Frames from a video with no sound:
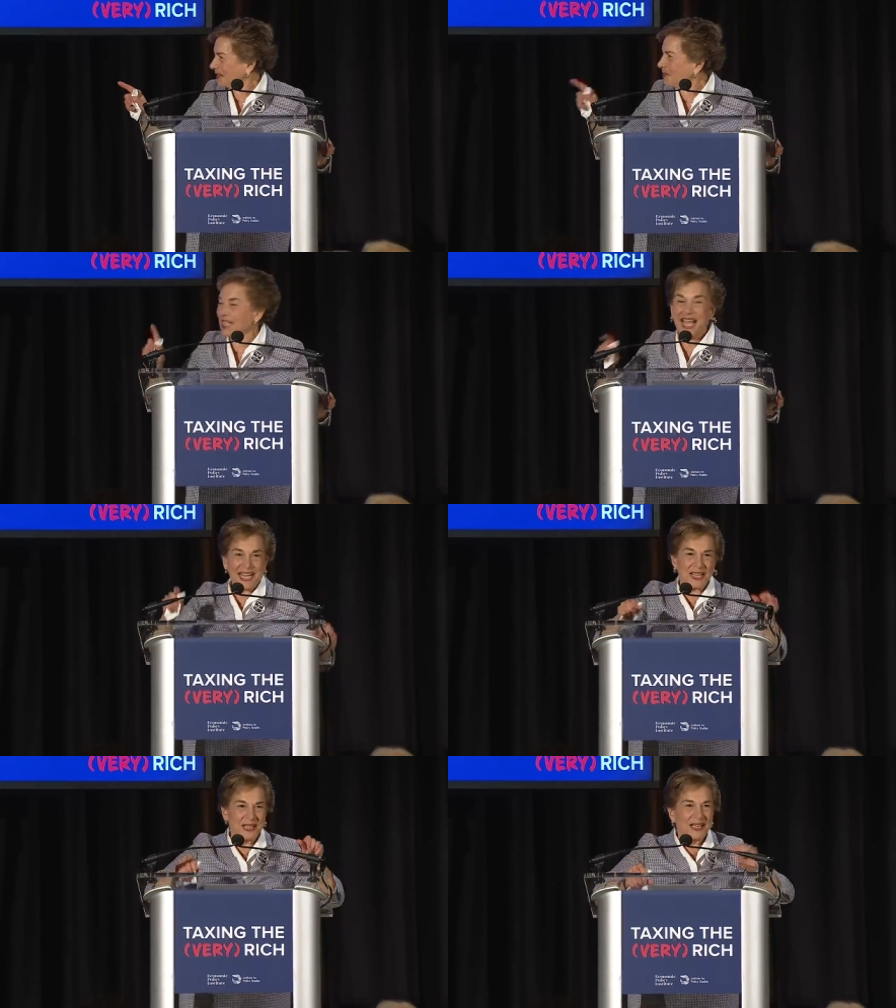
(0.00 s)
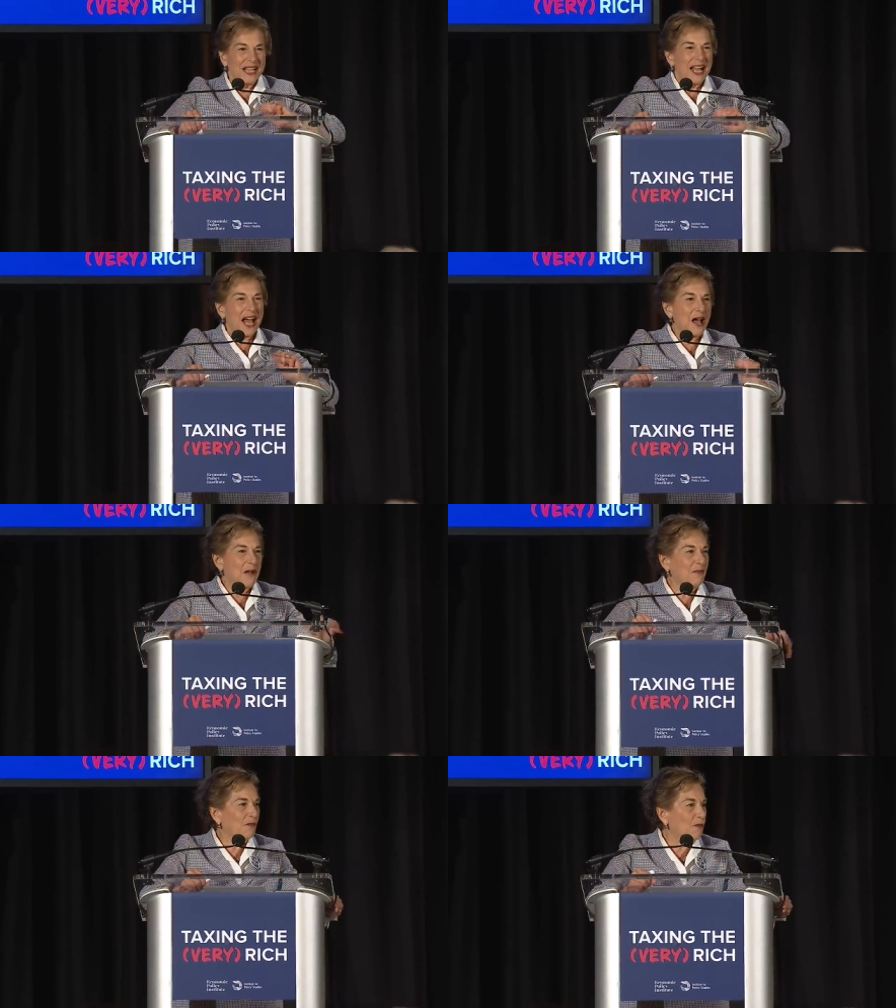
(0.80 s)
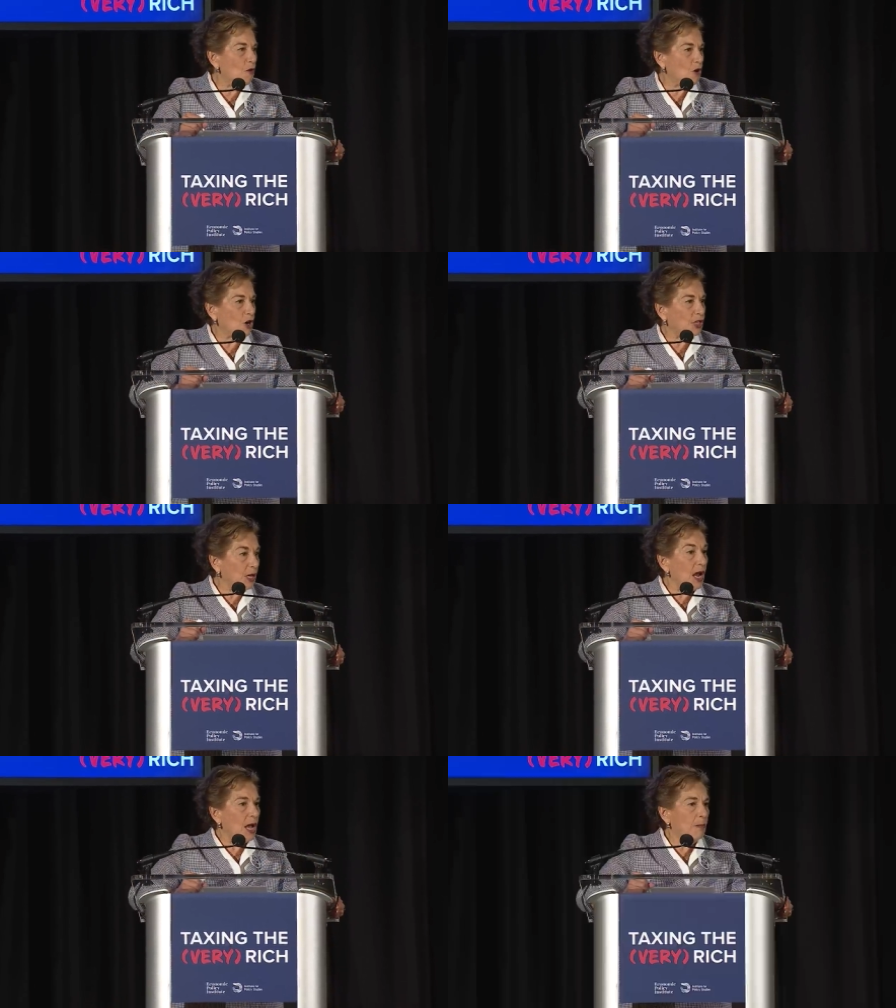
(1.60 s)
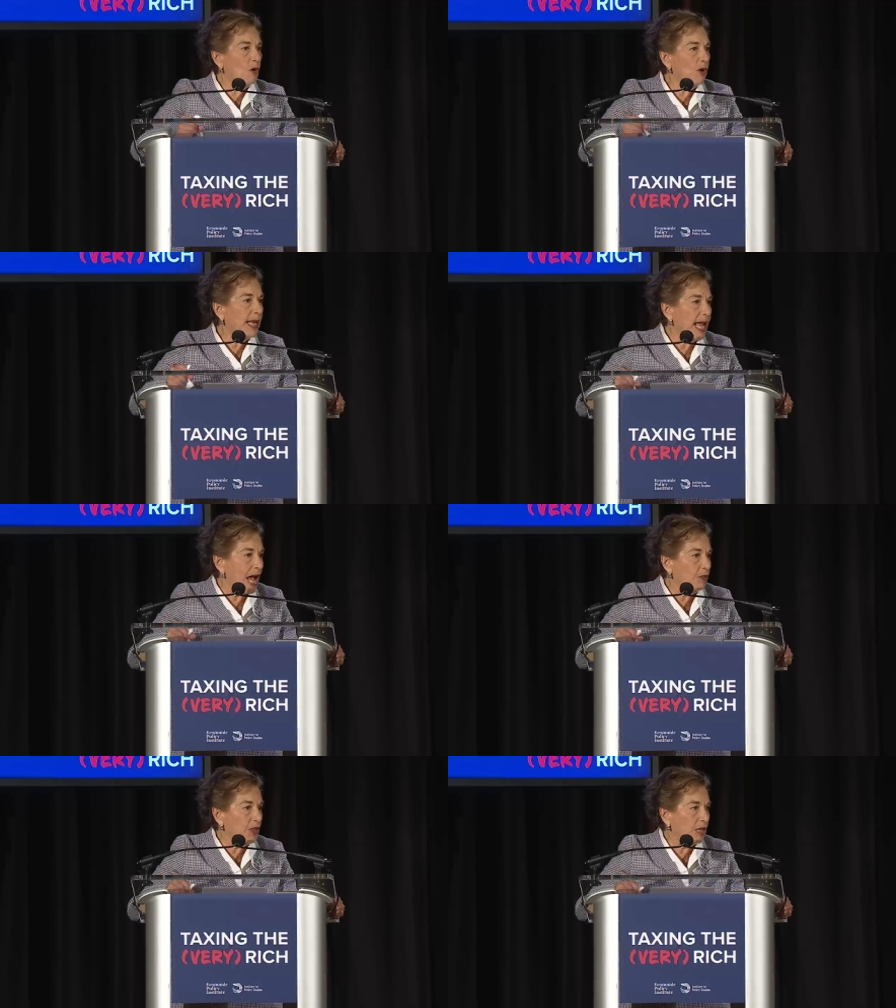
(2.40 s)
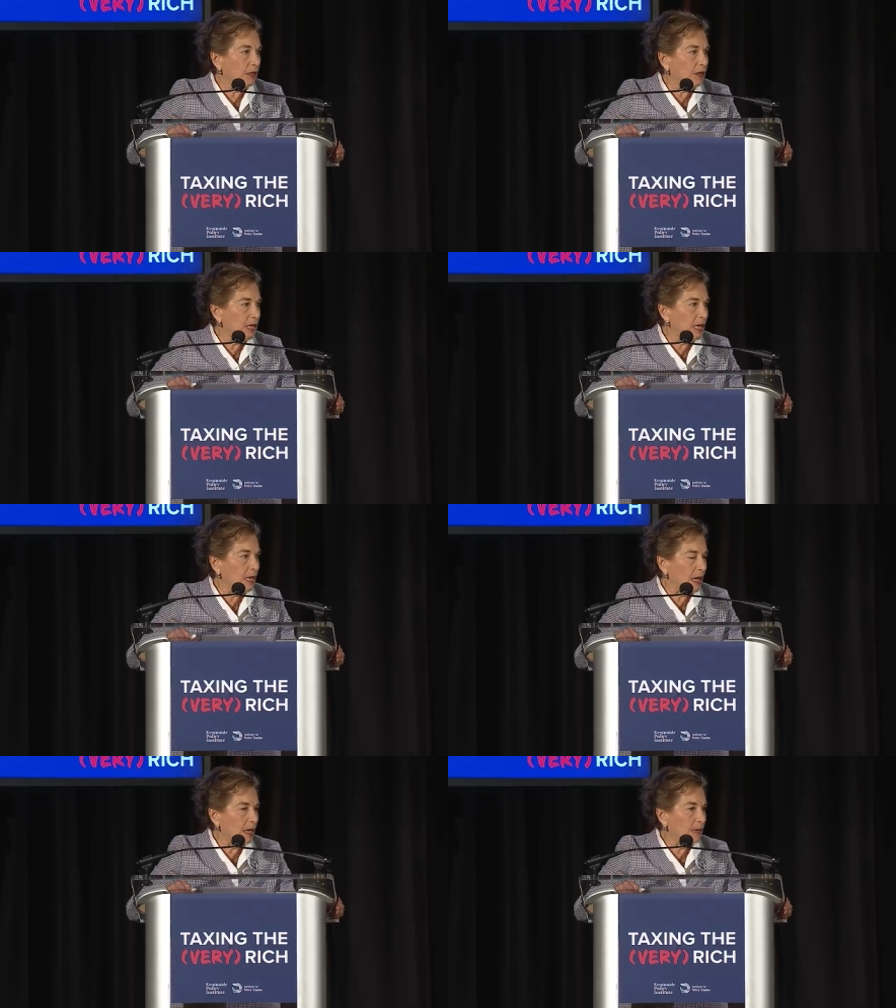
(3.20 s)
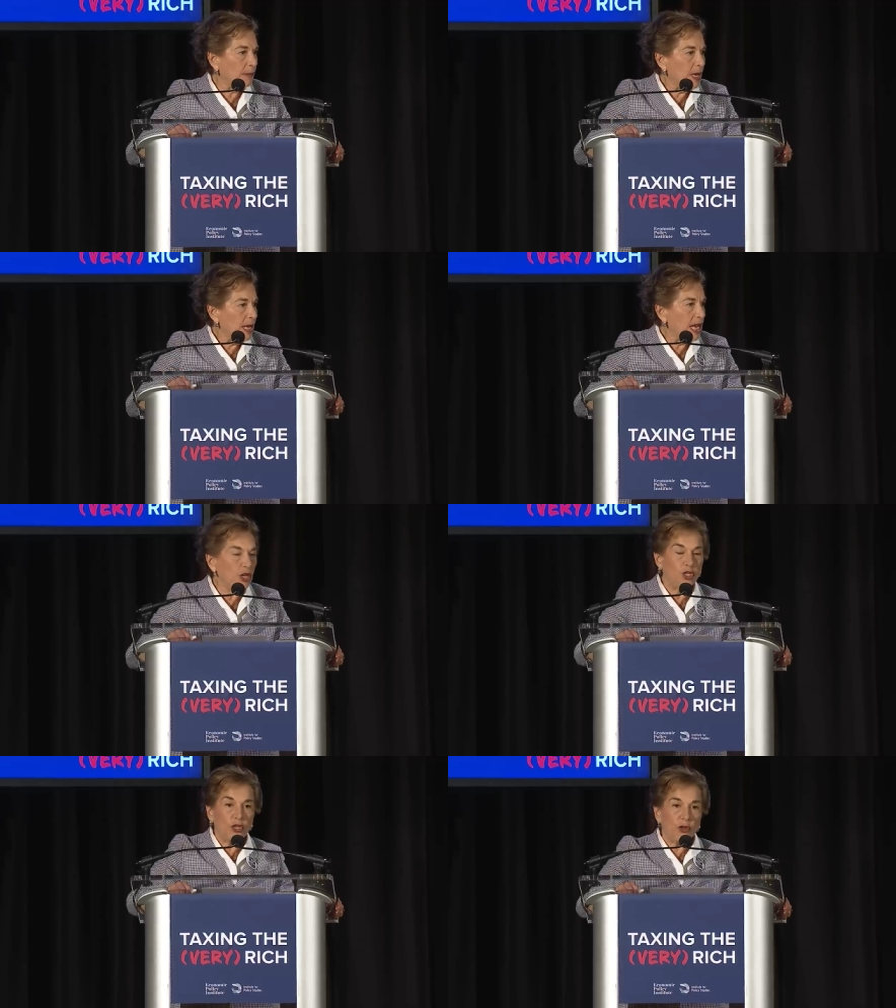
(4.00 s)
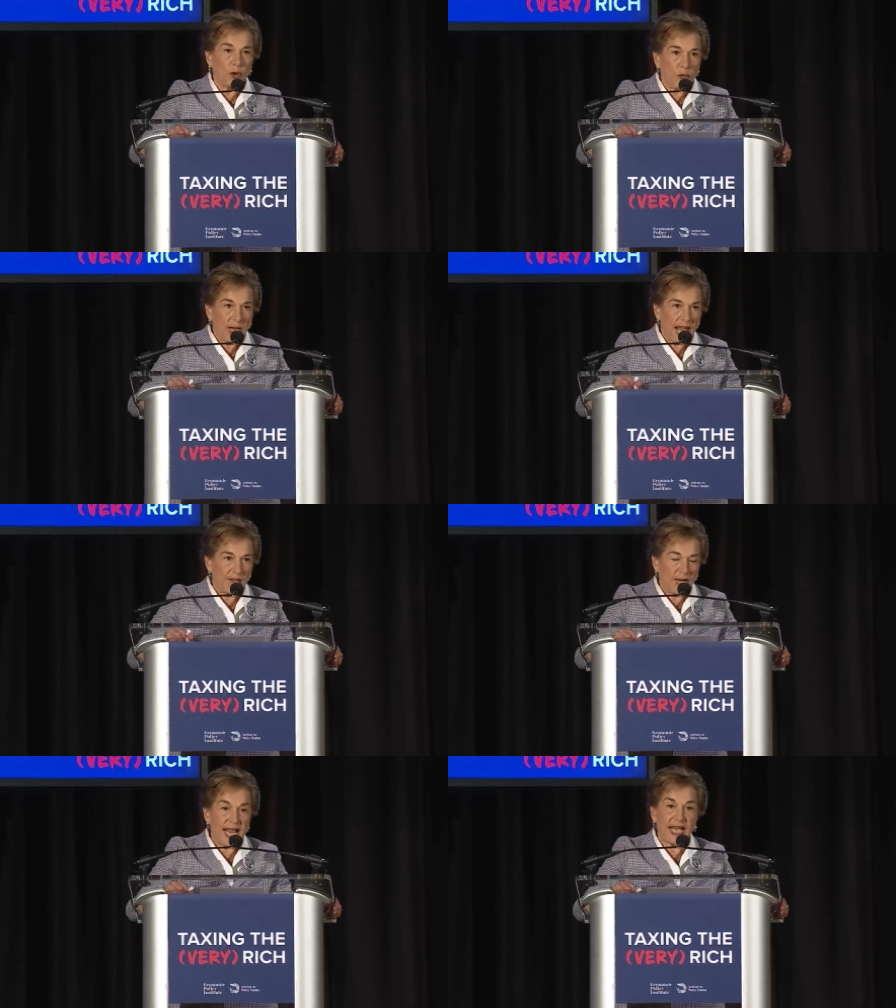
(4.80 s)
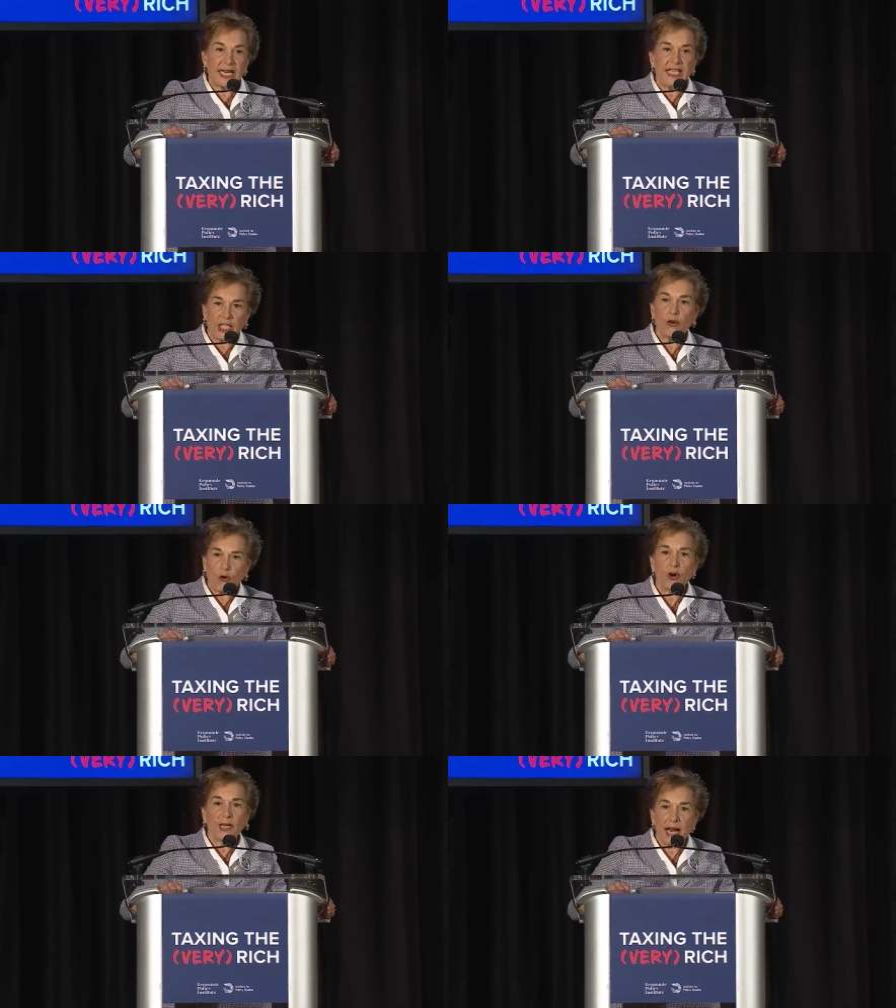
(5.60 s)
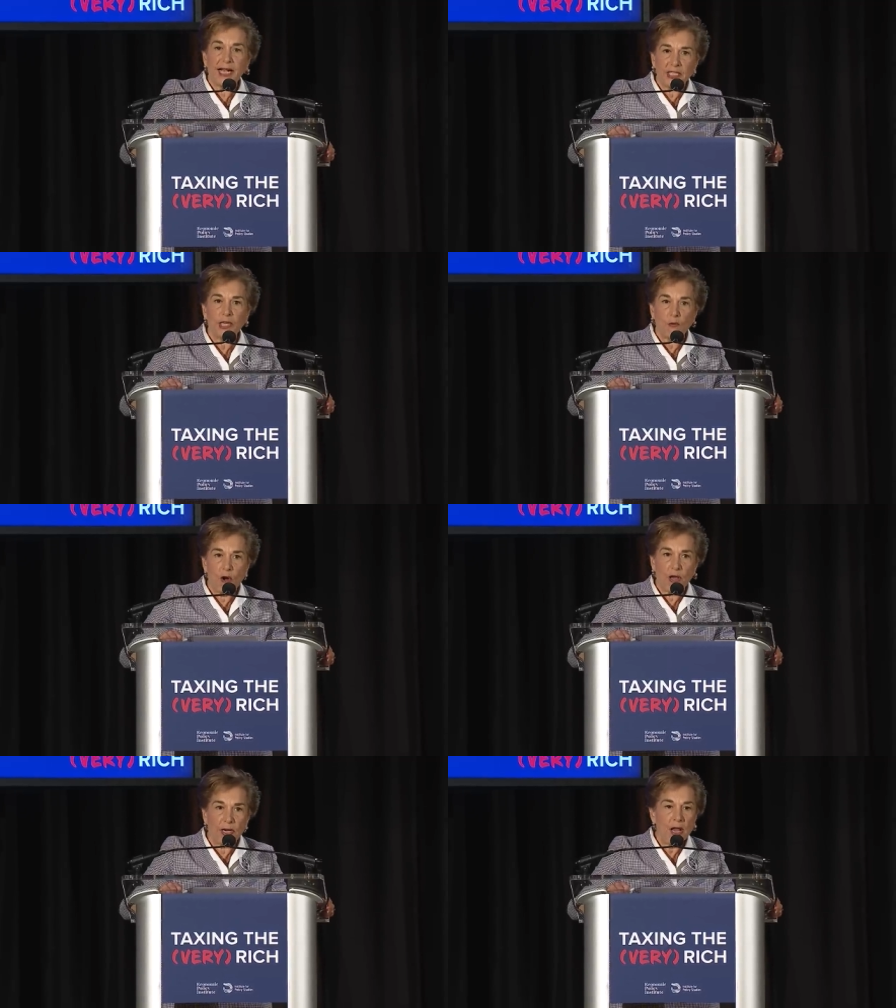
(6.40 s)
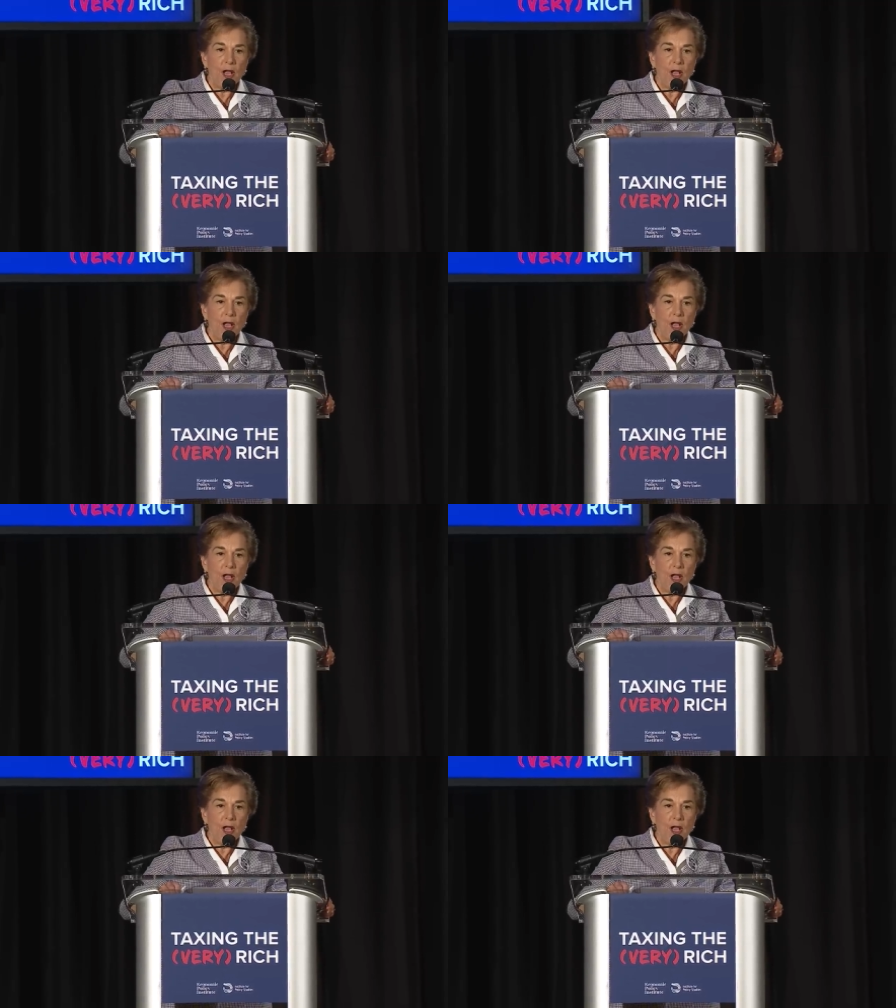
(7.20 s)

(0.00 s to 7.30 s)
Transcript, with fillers: McLean, um, for uh, pointing out that the um, issue that we have at hand is an organizing one.